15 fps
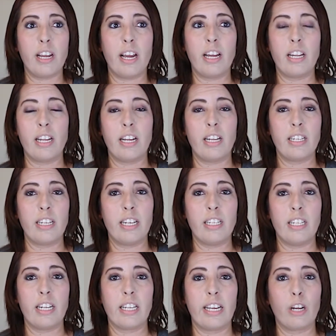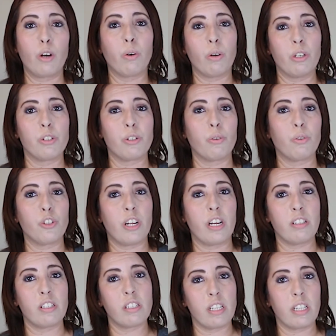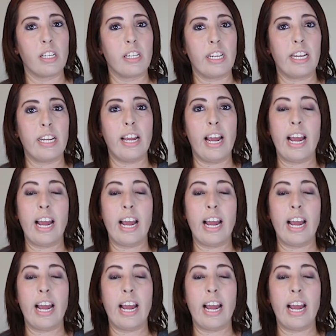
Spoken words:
and then they did like cortisone shots to the knee,